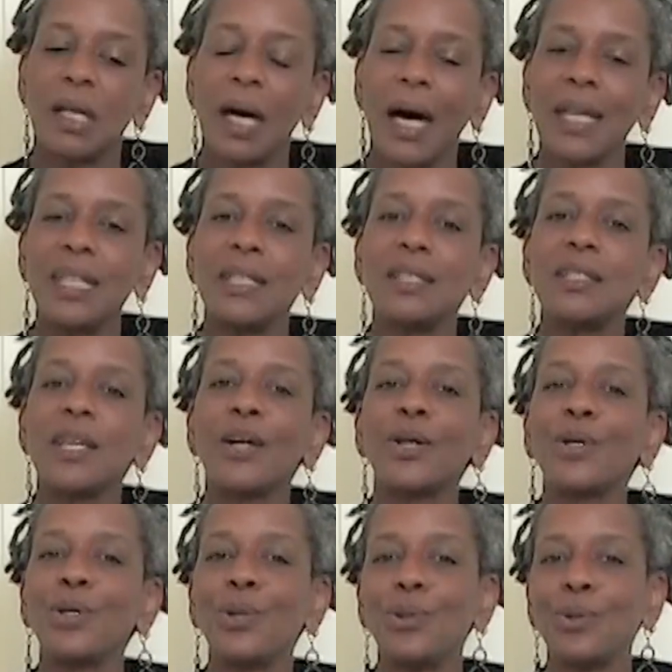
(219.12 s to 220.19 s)
I didn't tell
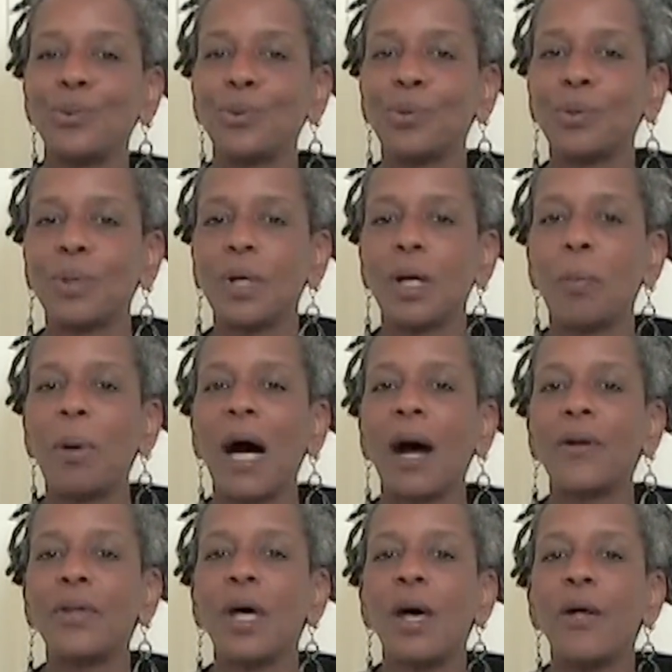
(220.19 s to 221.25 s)
you
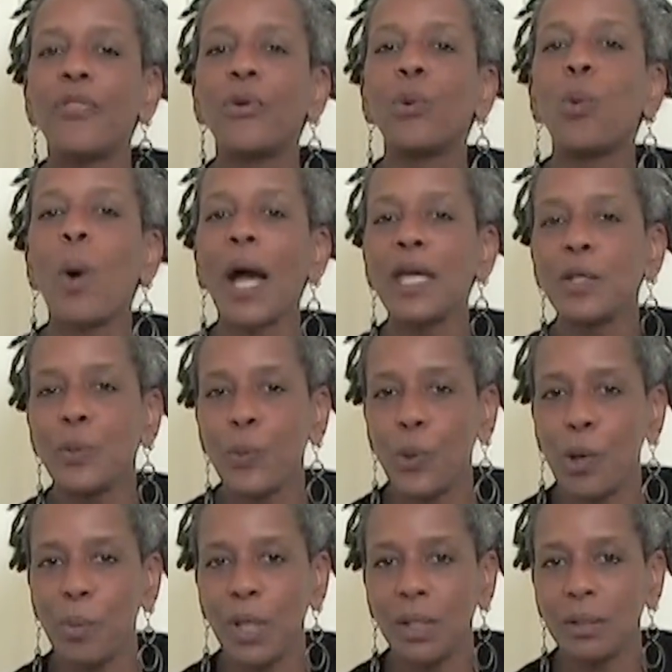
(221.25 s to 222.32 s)
about the white
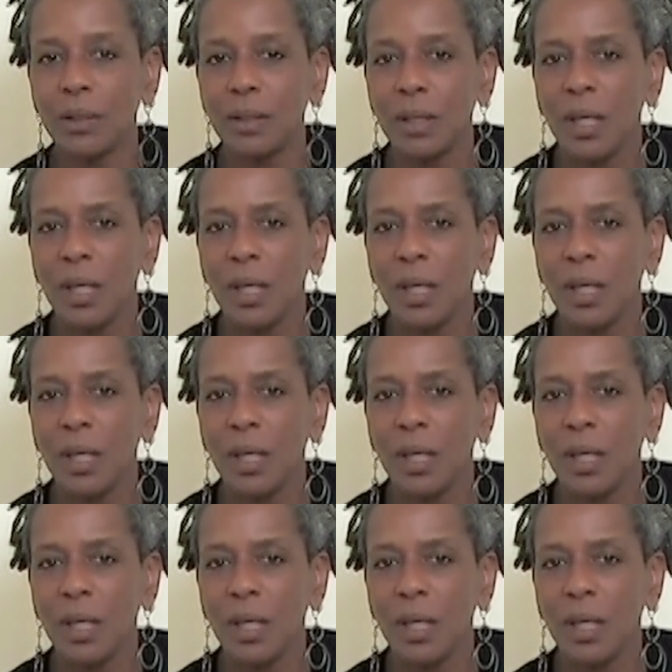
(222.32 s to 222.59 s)
woman,